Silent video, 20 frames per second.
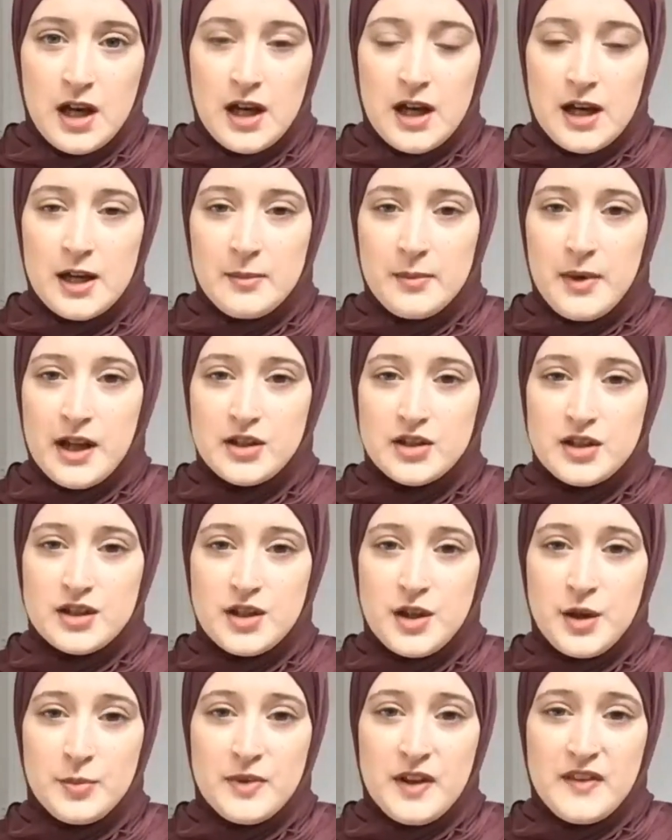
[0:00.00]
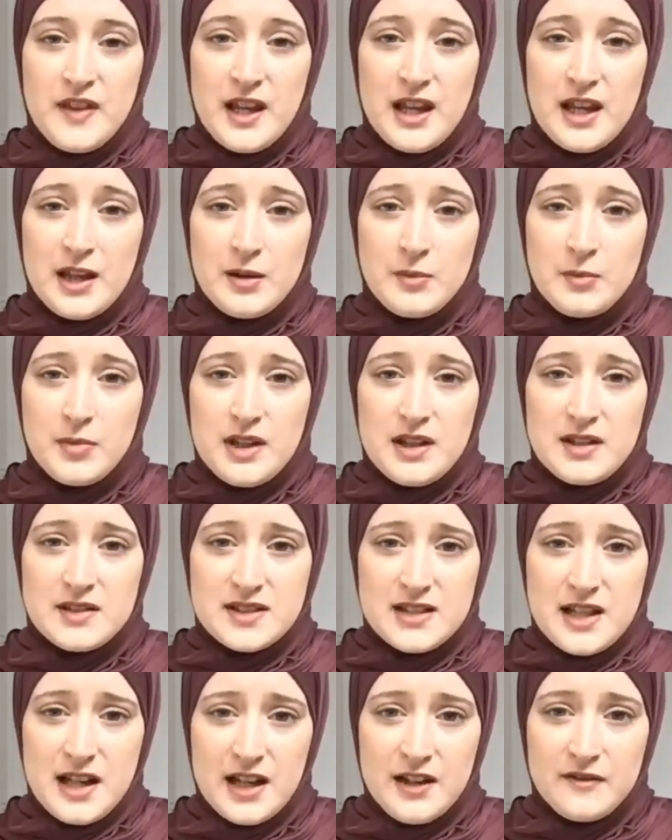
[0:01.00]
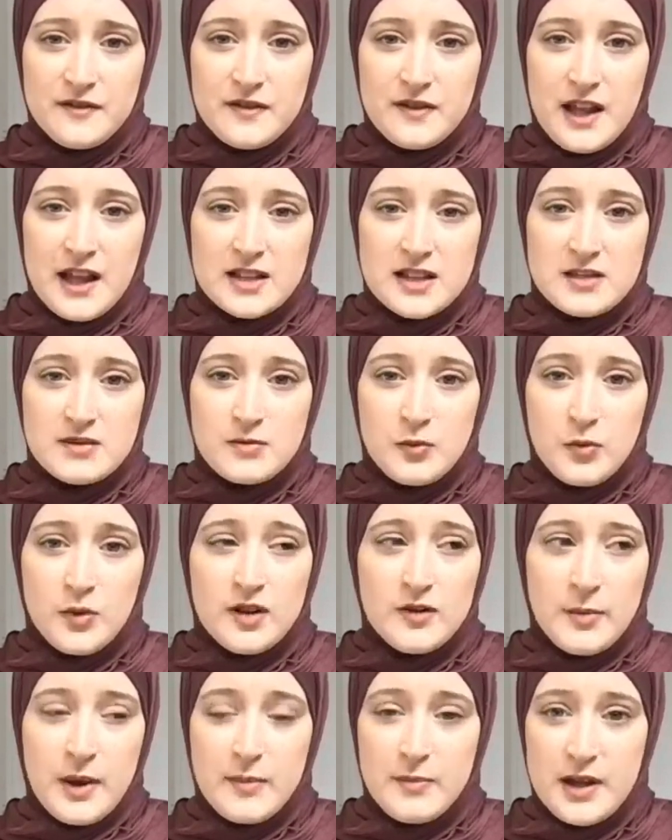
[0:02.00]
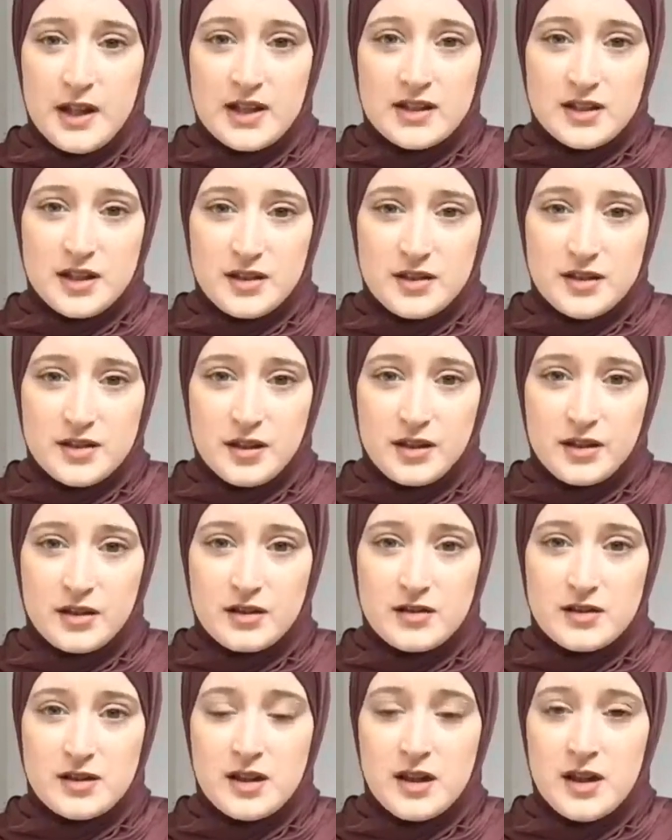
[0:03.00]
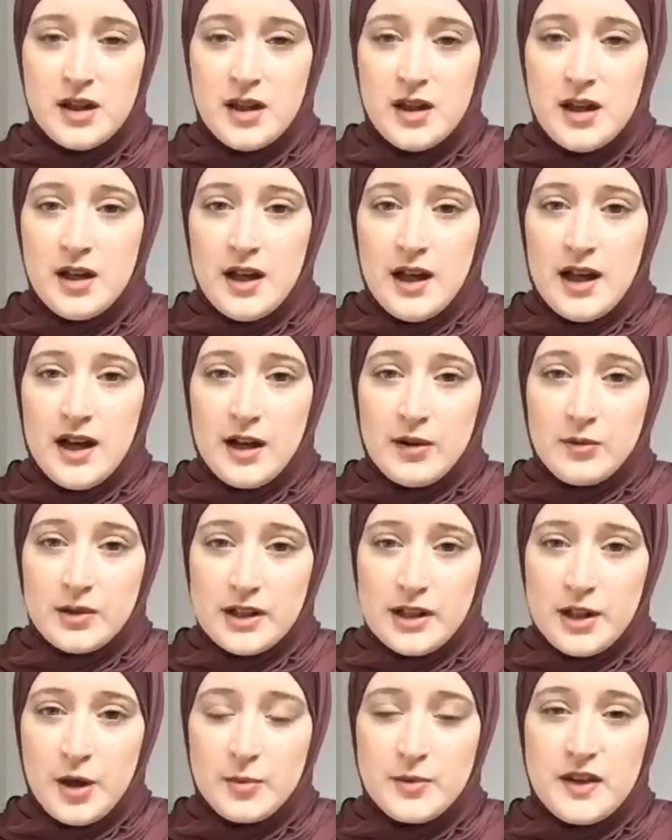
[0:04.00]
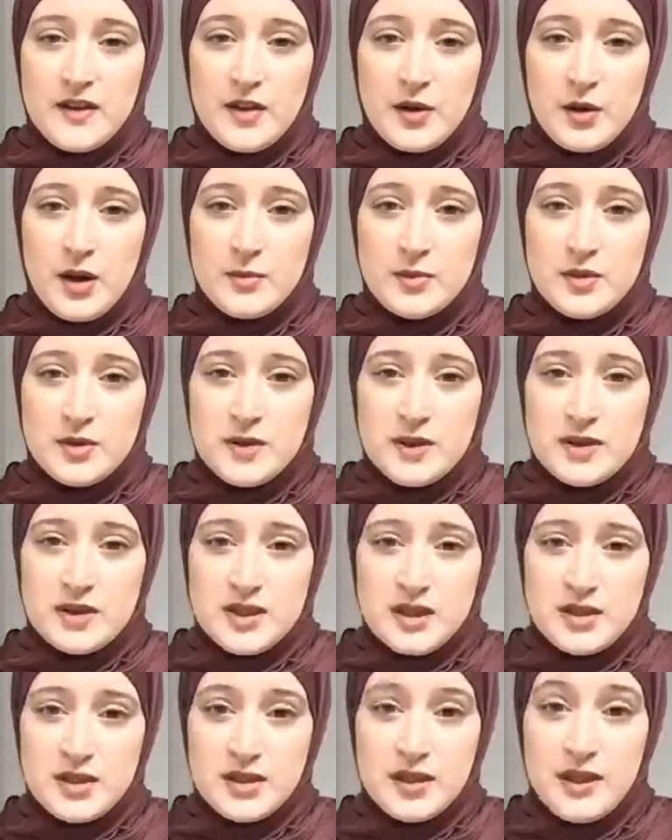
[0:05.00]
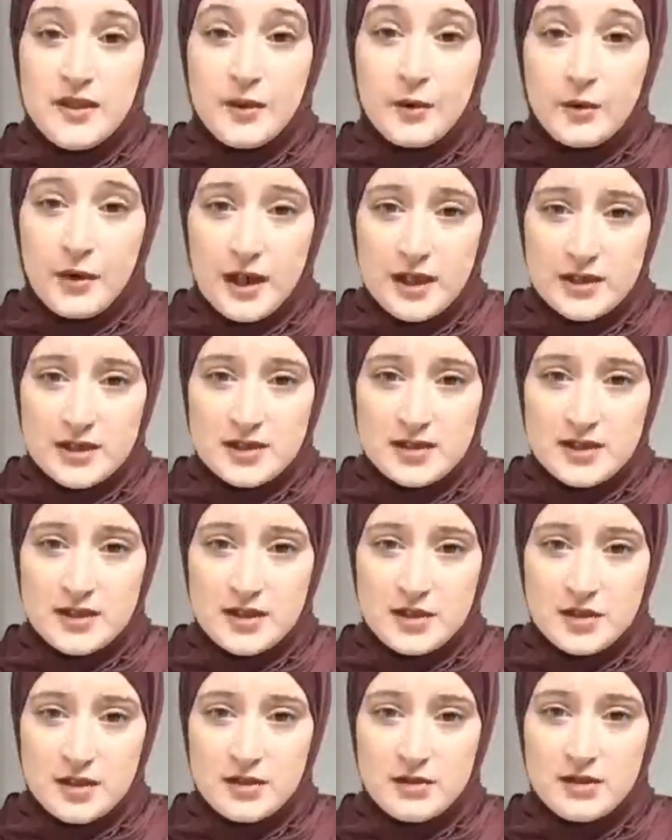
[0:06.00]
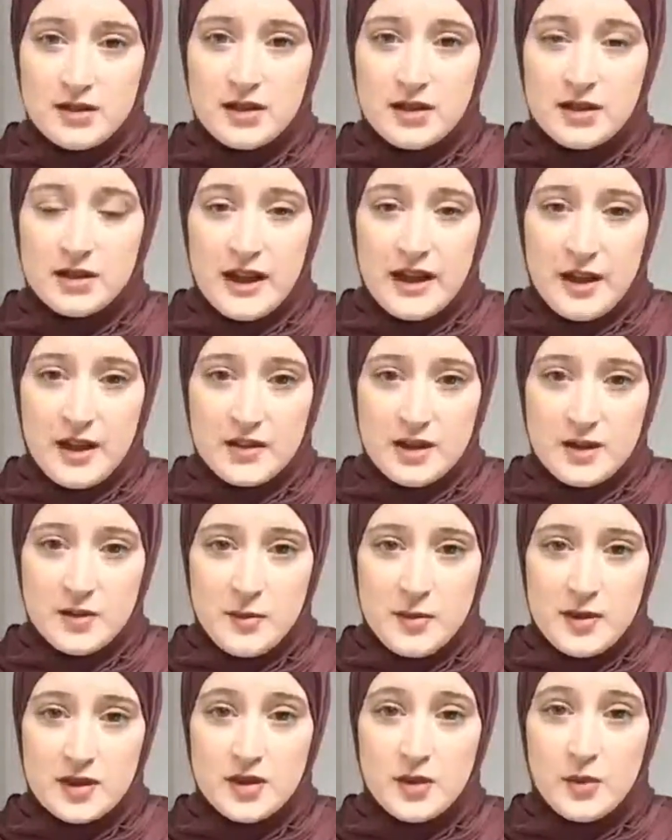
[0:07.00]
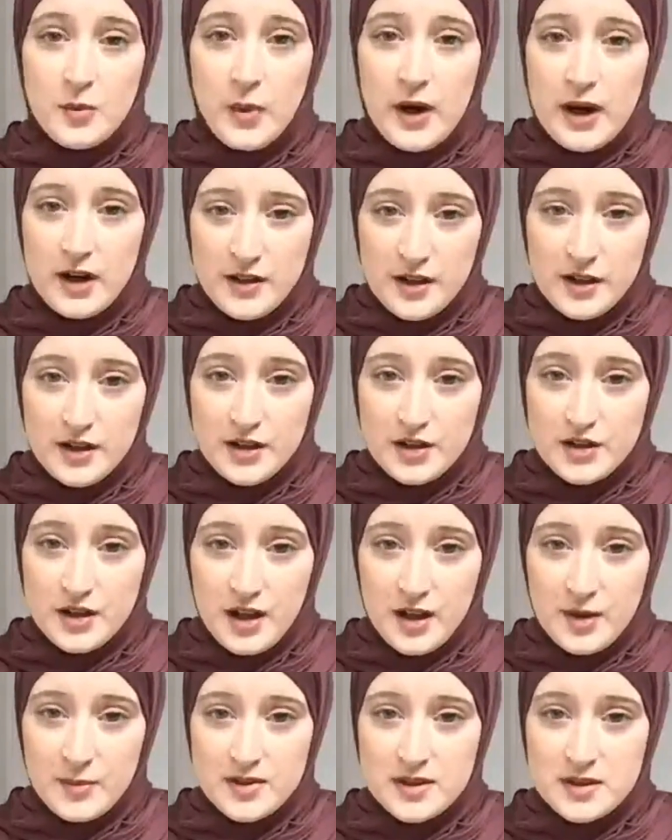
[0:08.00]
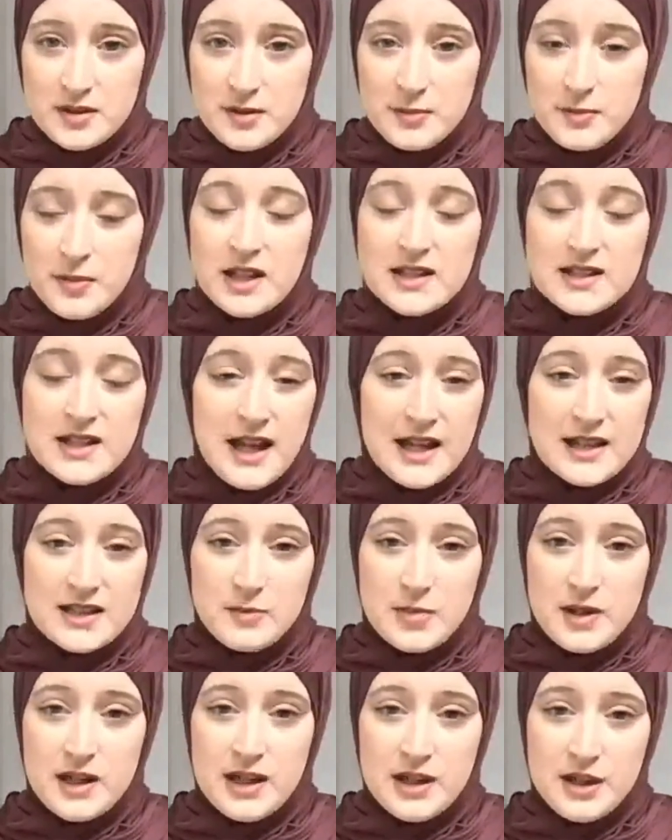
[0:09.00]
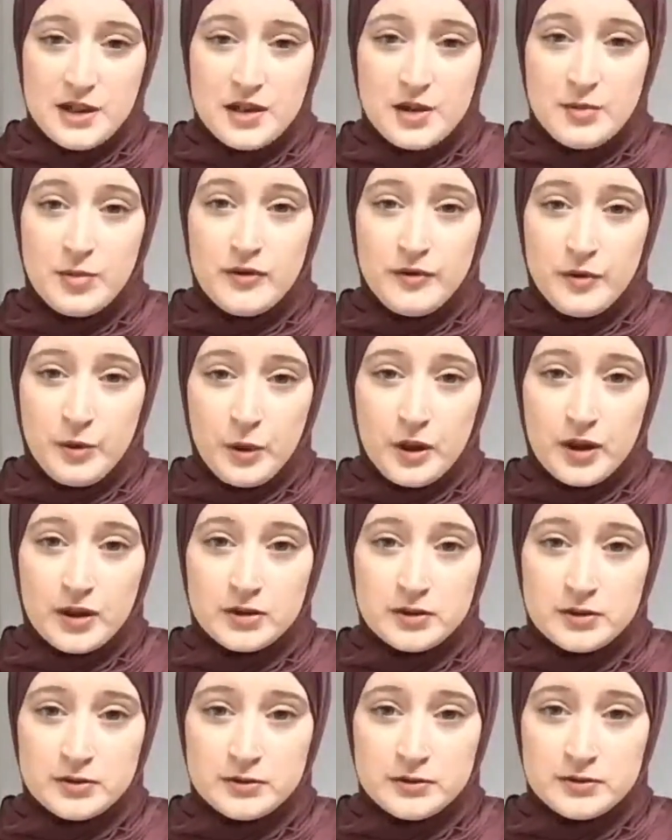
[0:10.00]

I just hope that they can be safe. That's one of my biggest concerns. And I really hope that they'll come to a decision, and the right decision, to allow these women to wear their hijabs, because it hasn't been an issue before.